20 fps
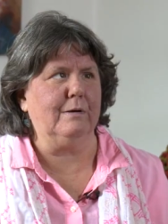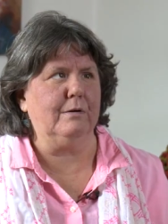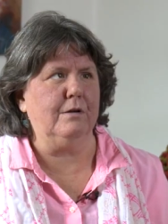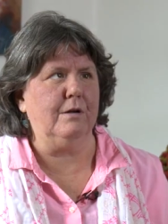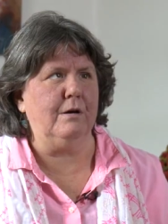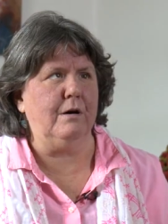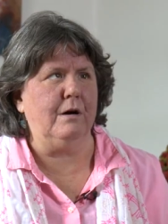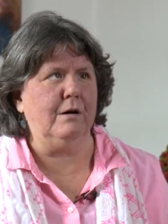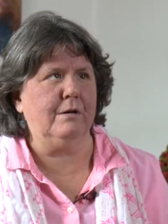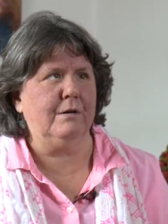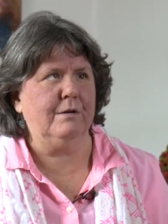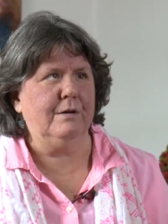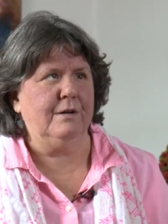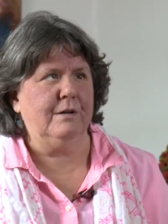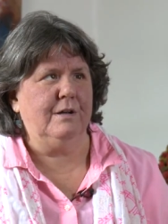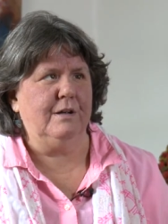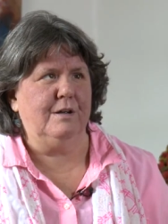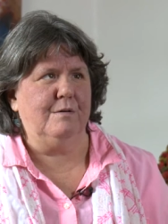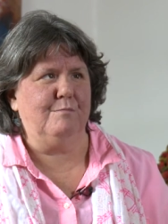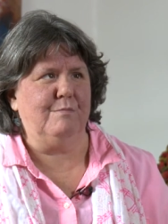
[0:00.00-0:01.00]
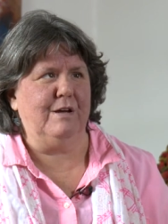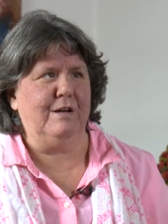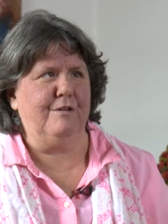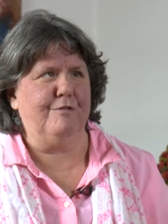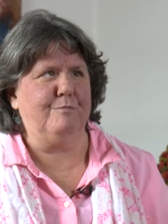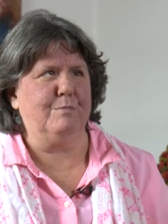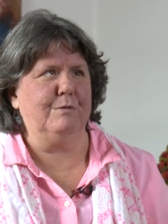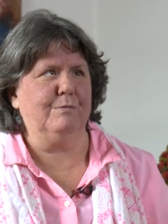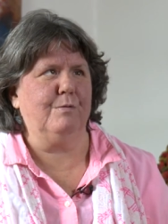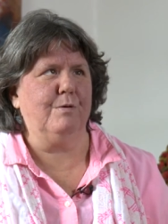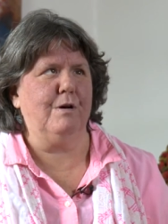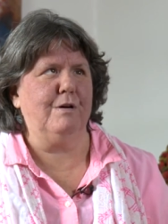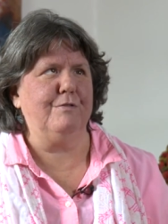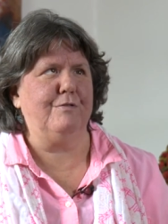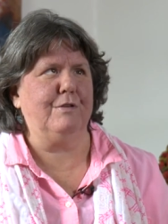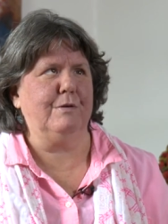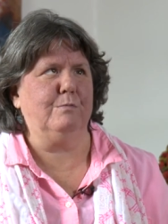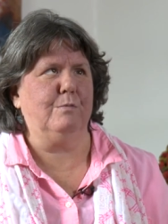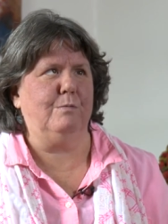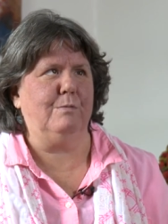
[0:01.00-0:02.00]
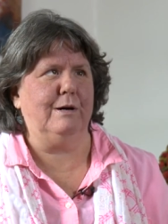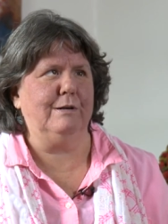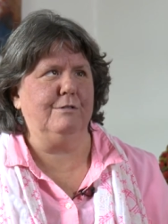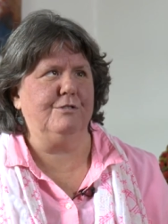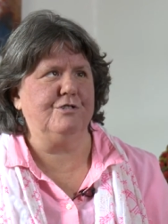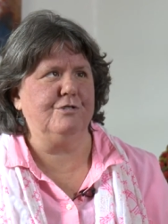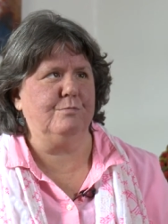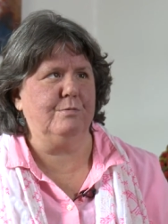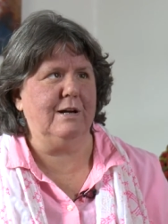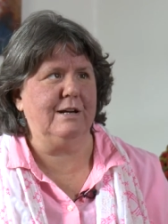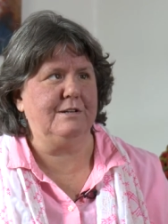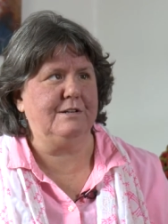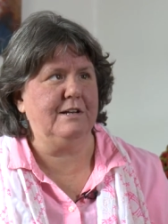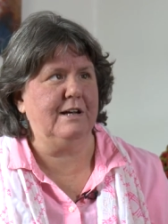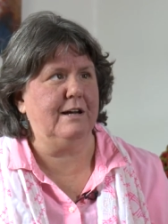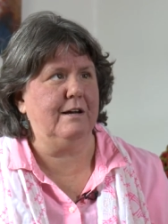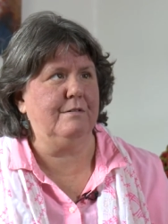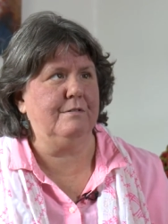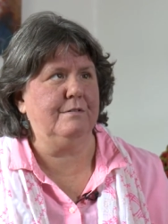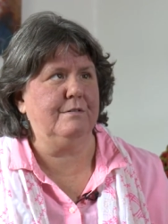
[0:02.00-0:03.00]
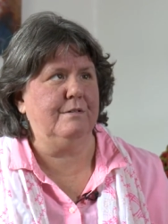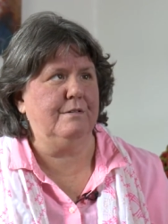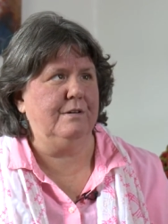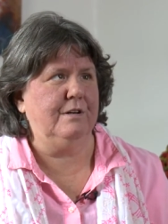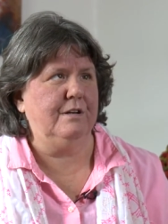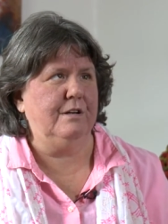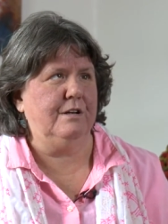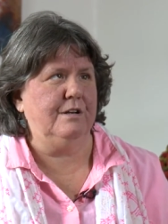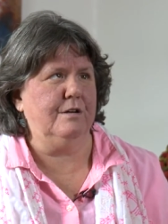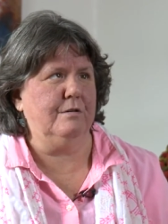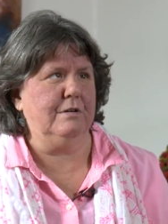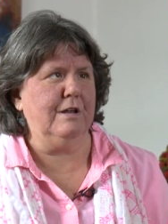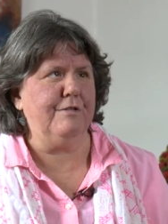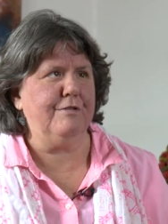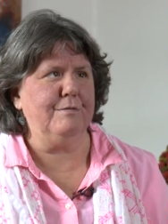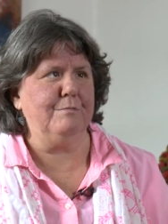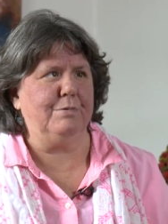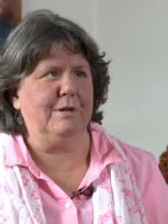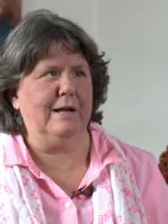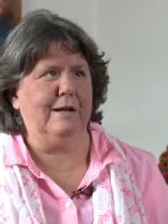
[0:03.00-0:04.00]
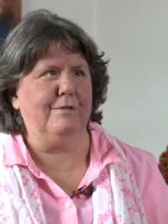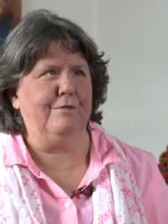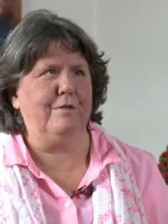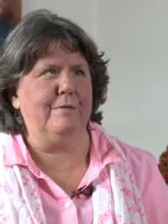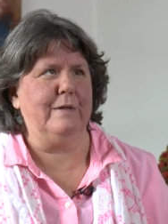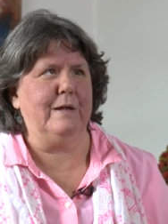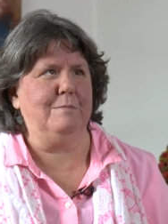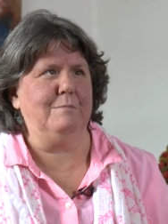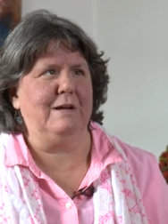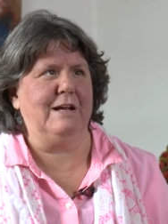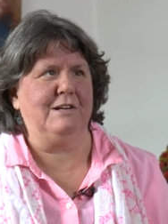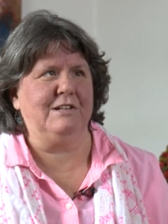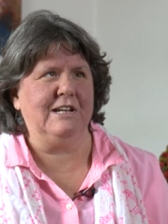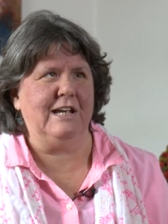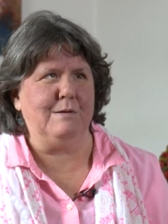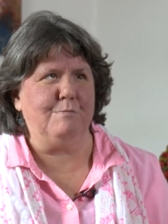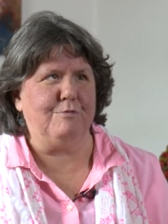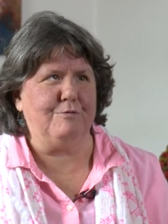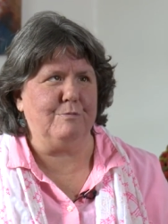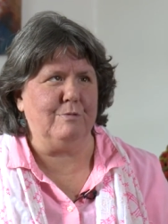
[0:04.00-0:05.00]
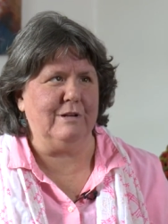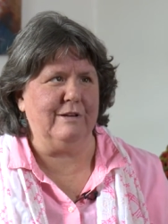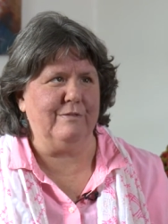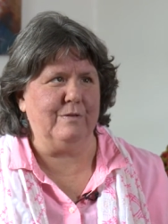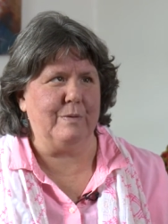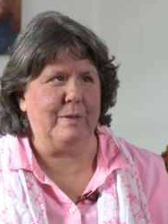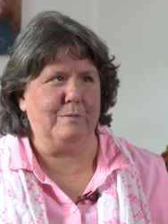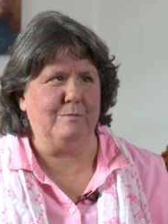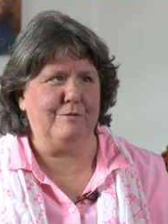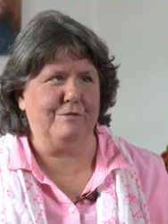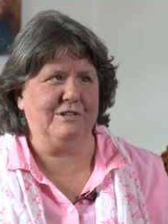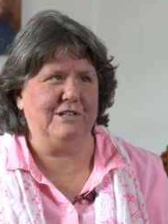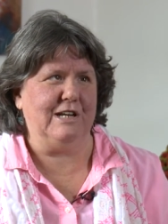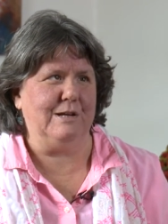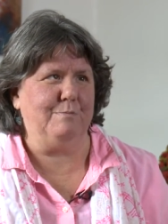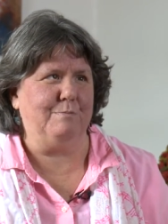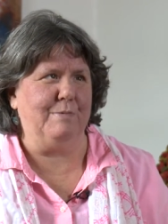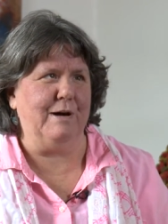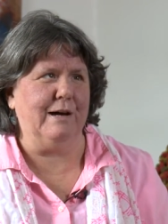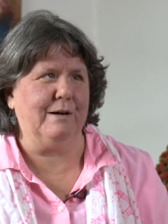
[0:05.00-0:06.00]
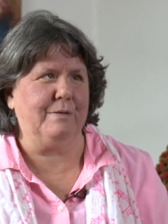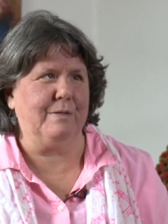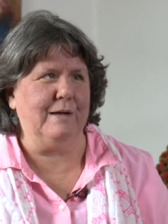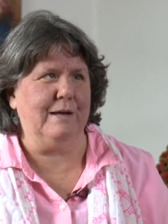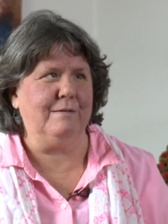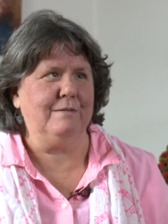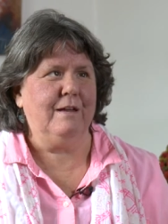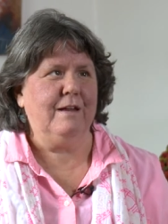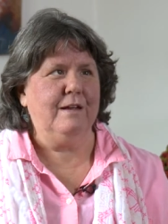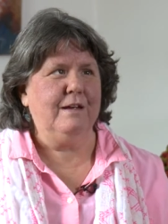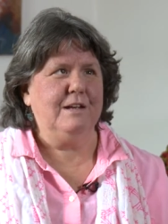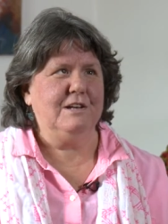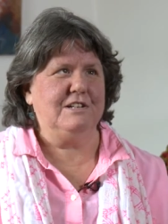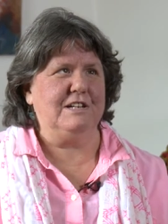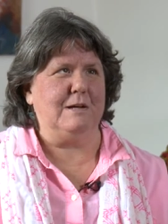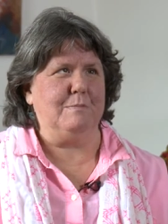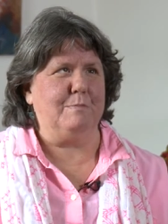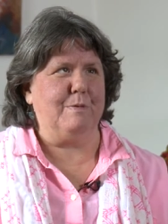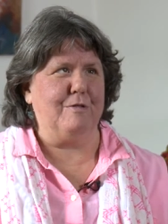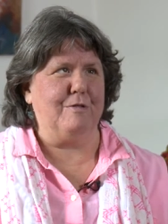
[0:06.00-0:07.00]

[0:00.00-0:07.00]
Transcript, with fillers: along, my husband Ron said, Well, why don't you write down your lesson plans and then make tapes. Well, everything was taped back then, tape